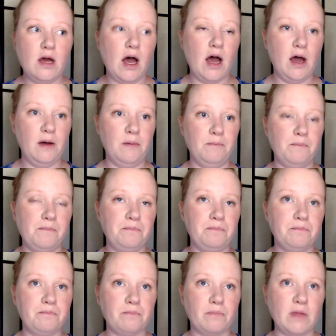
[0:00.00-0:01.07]
Um,
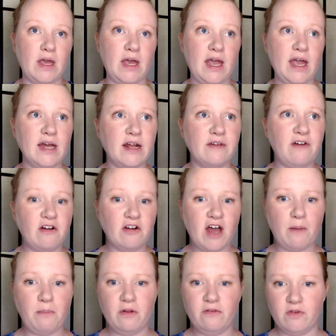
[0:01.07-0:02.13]
and I found a
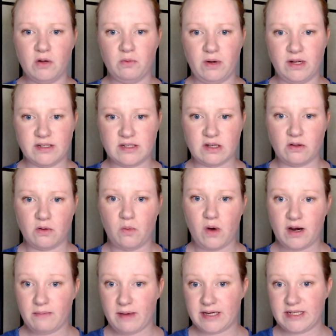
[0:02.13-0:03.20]
couple of good ones. So the
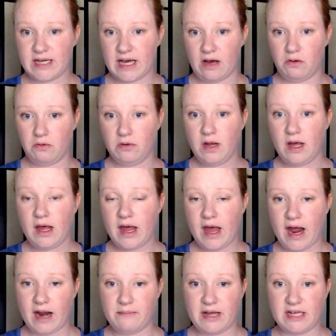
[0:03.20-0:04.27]
one in my town
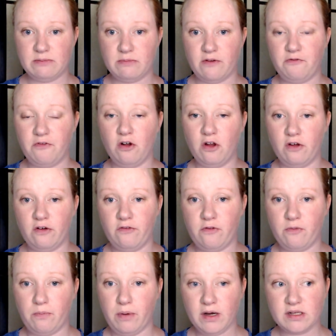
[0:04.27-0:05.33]
had a basement full of
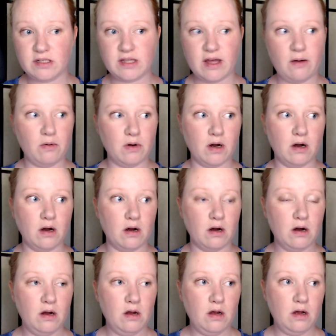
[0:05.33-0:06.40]
books that were
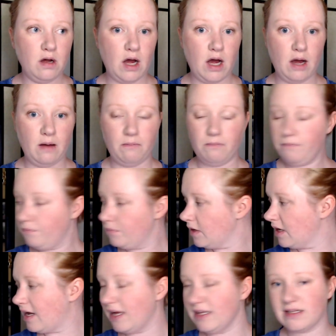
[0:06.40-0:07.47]

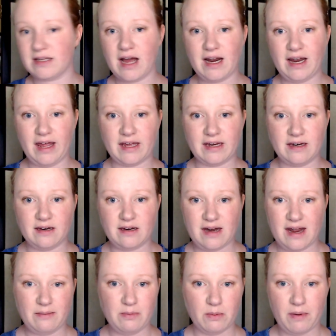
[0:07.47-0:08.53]
kind of like
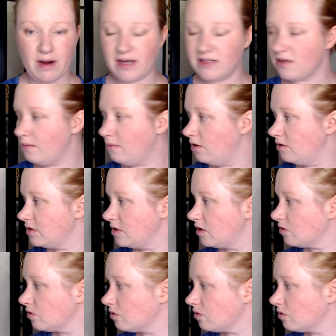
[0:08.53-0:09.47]
name your price almost.